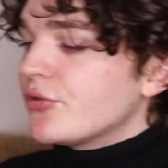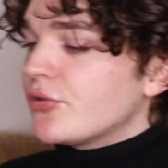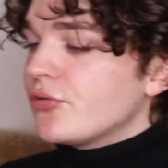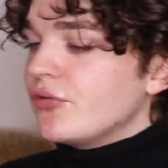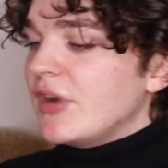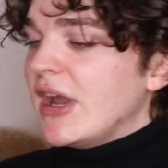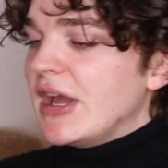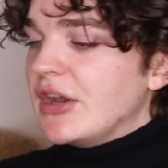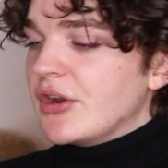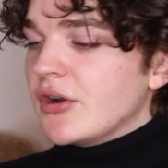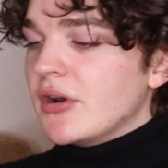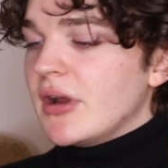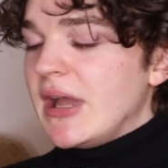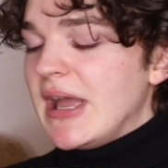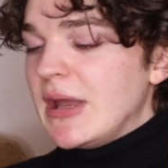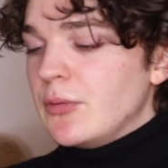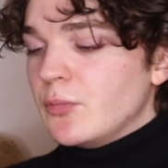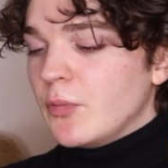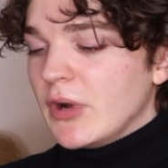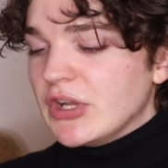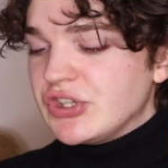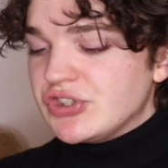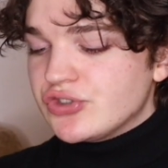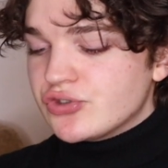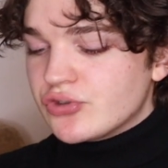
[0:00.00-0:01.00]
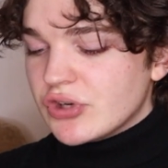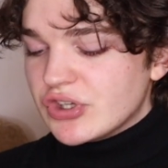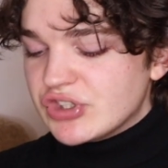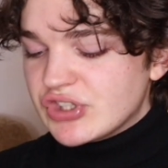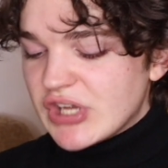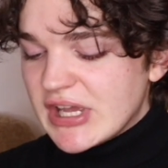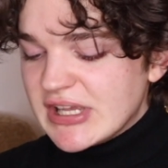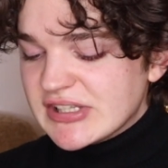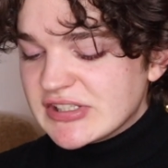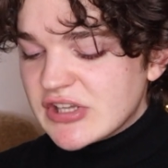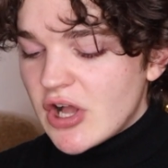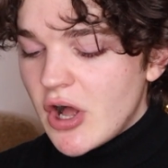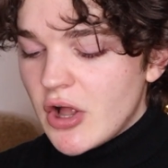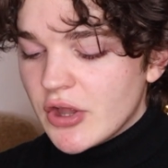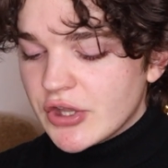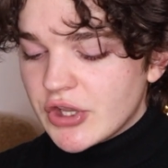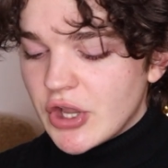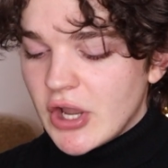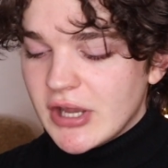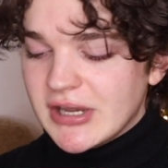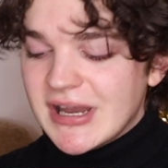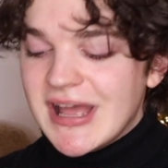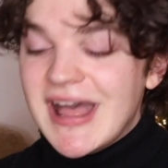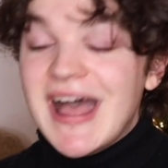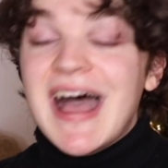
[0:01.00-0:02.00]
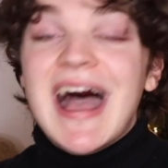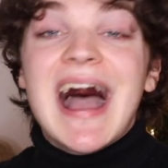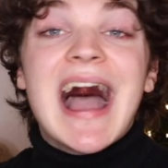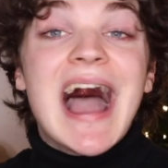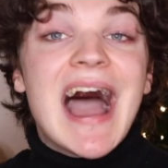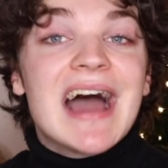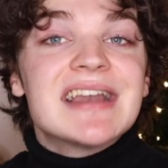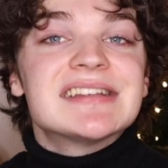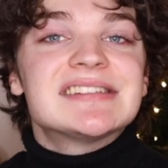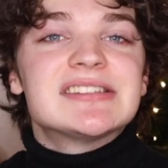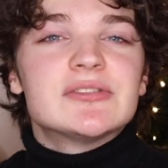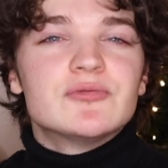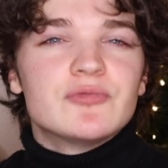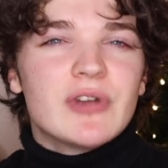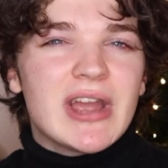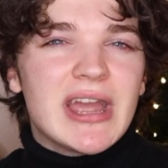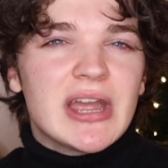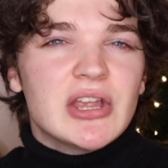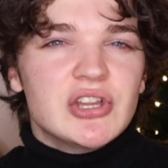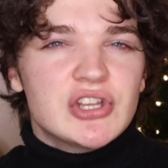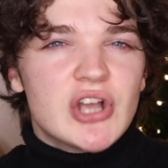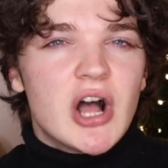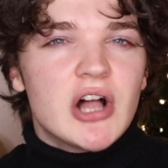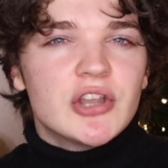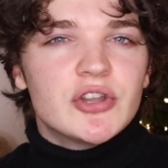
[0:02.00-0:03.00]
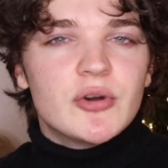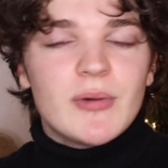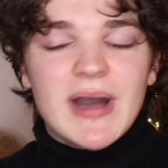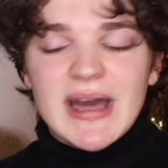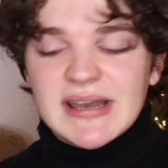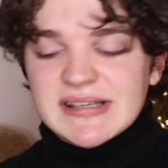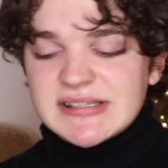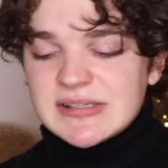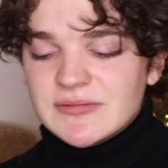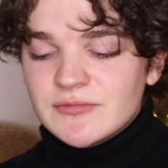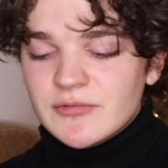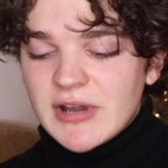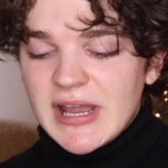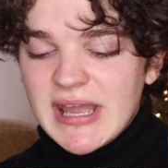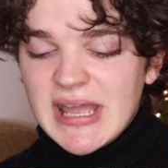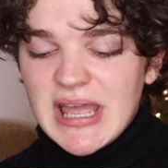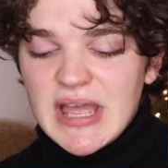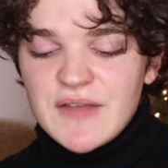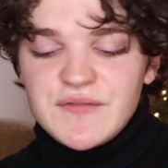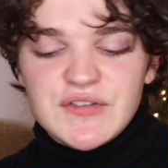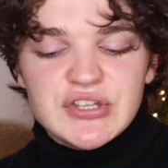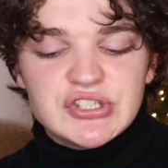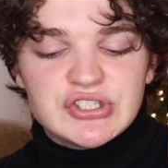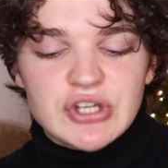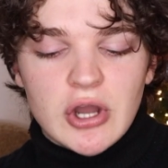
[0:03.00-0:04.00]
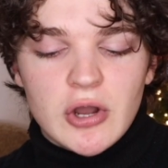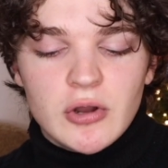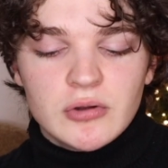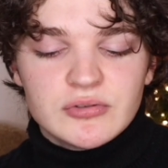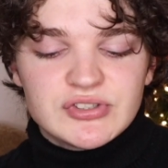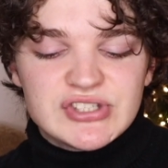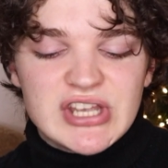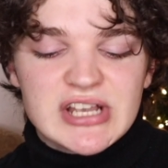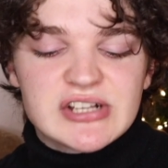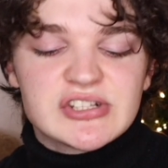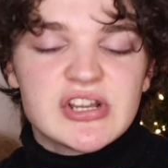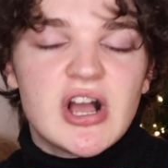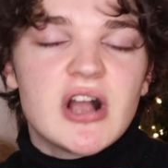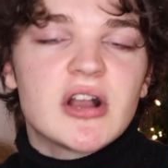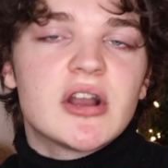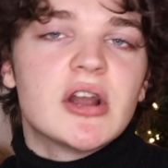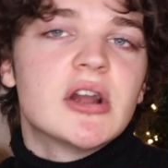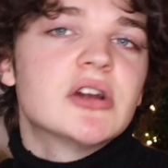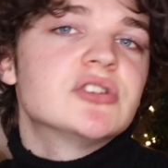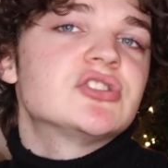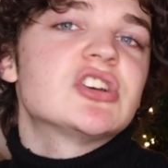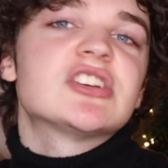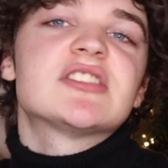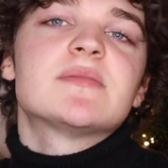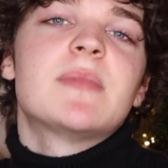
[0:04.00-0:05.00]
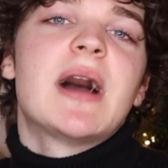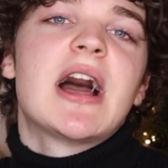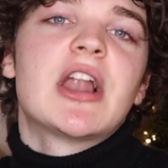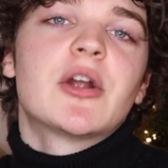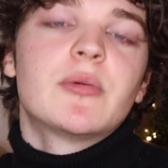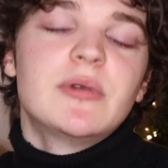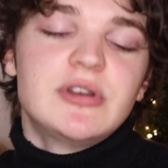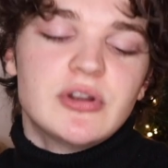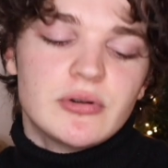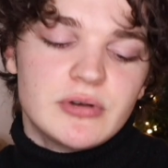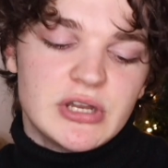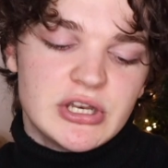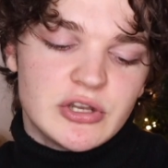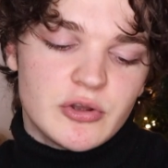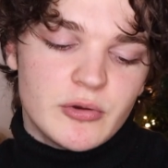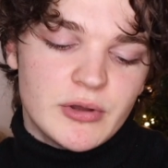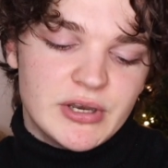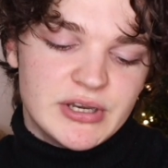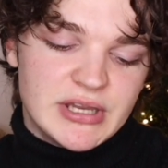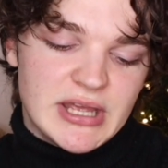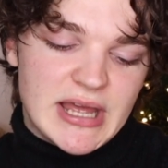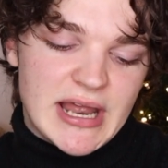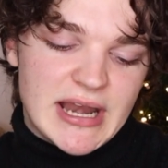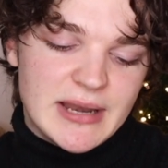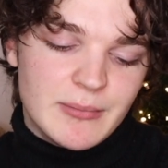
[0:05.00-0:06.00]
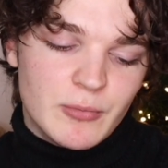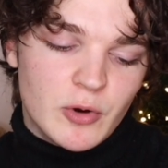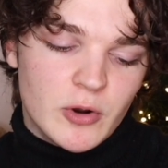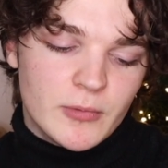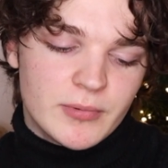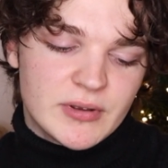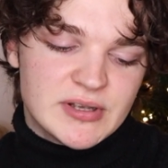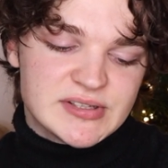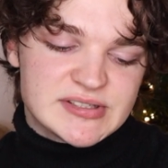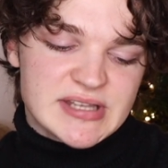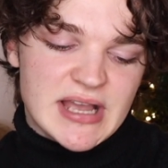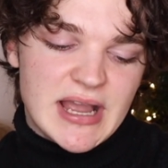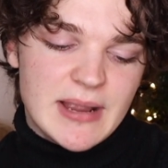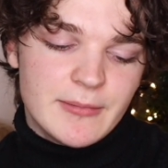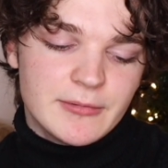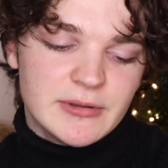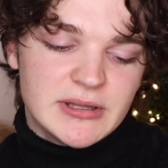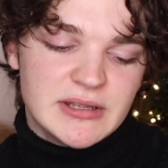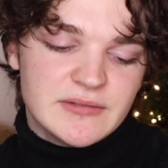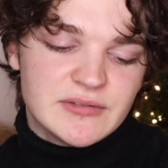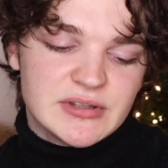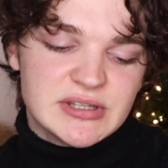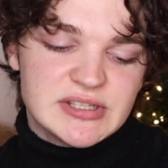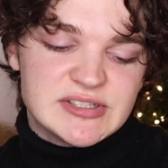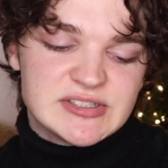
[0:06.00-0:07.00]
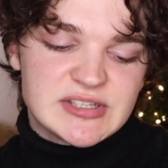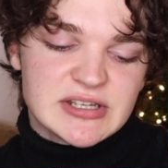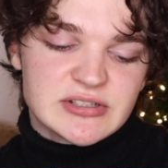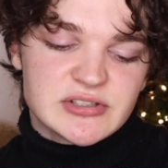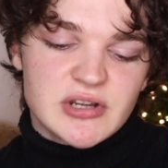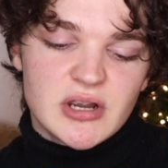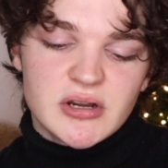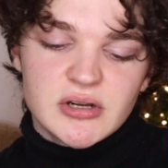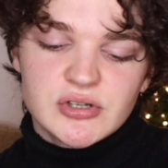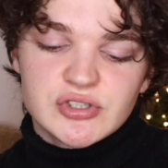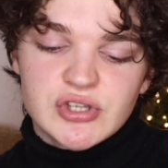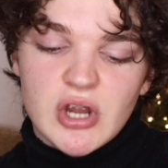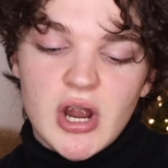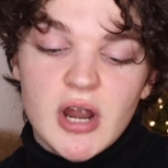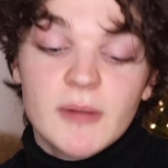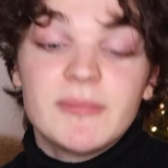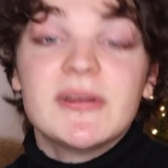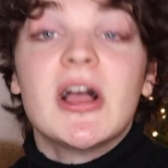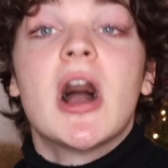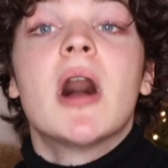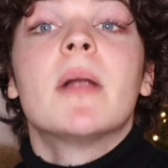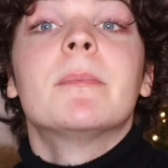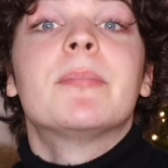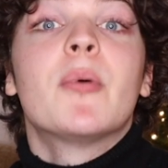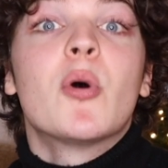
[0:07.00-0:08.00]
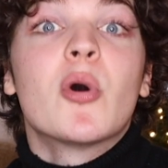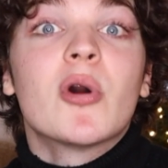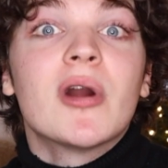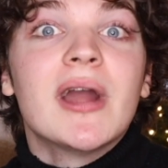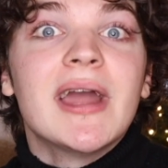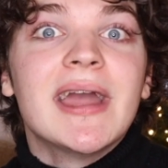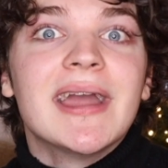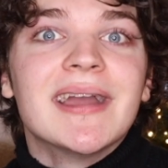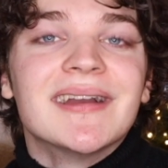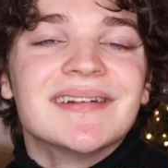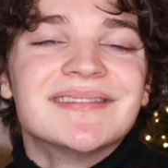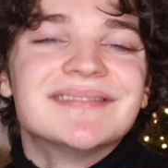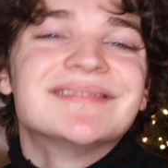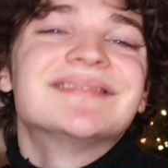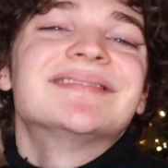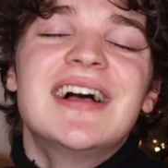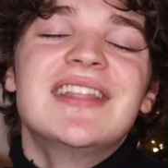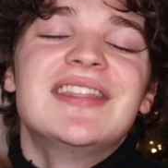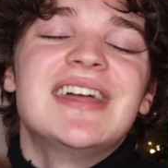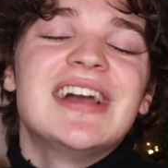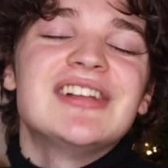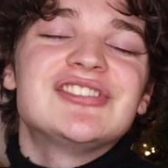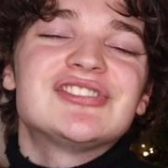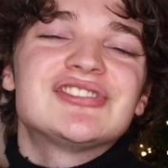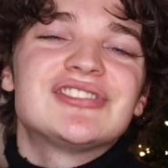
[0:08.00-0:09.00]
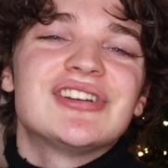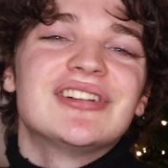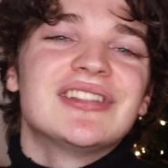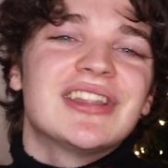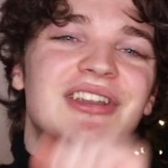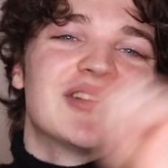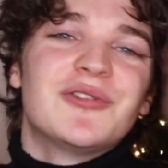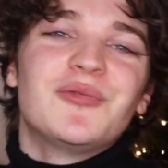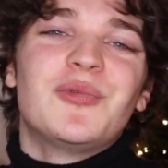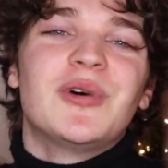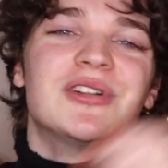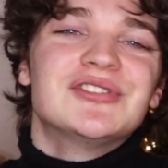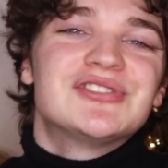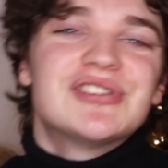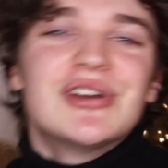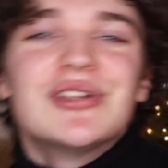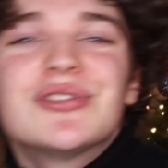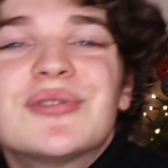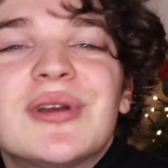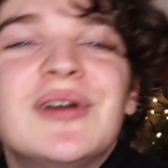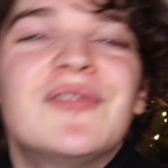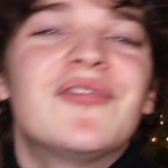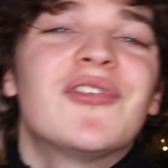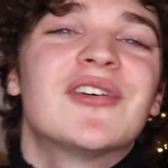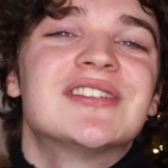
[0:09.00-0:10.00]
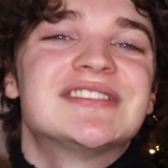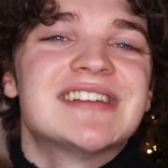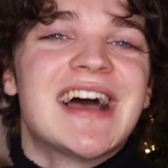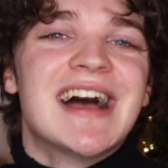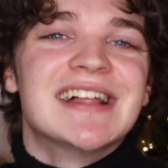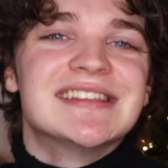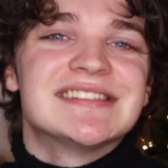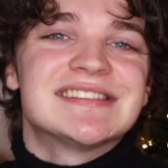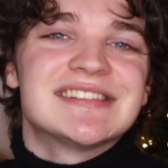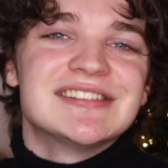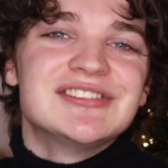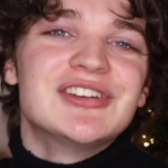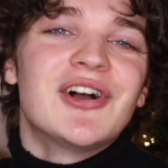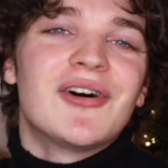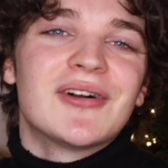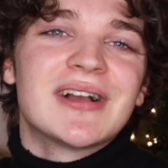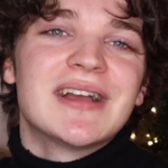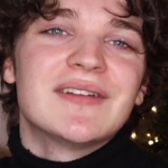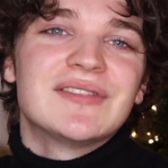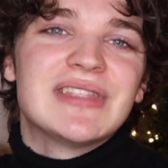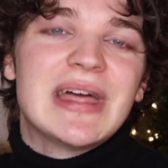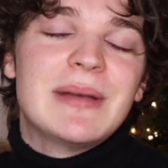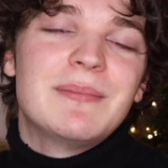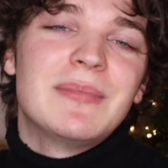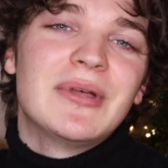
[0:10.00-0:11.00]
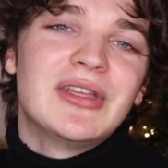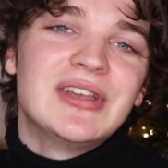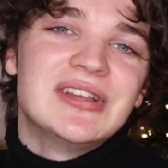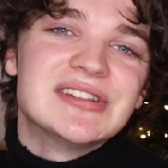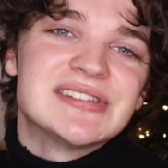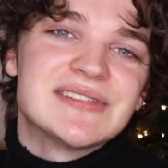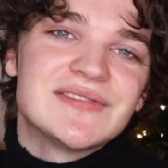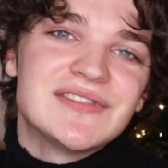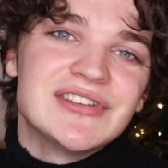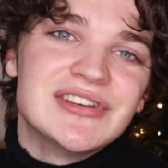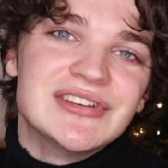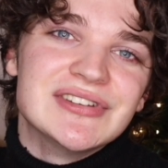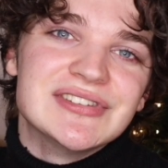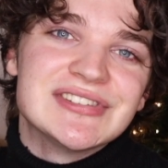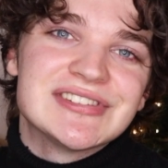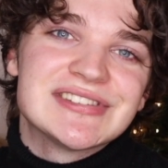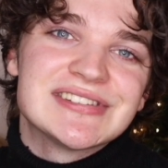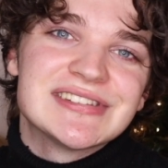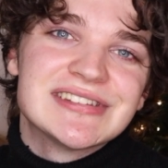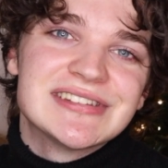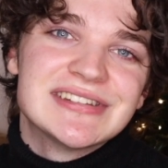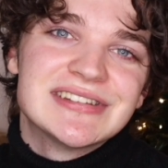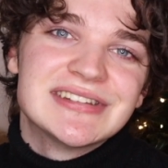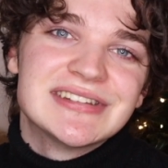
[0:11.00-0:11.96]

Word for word: creator in which Trisha is calling out. Addison Rae. Y'all know Addison Rae. If you don't, TikToker, doesn't matter. We don't need to go into it anymore because I believe that these TikTokers are beyond boring. They just do a little one, two, three, four dance and y'all give them millions of views.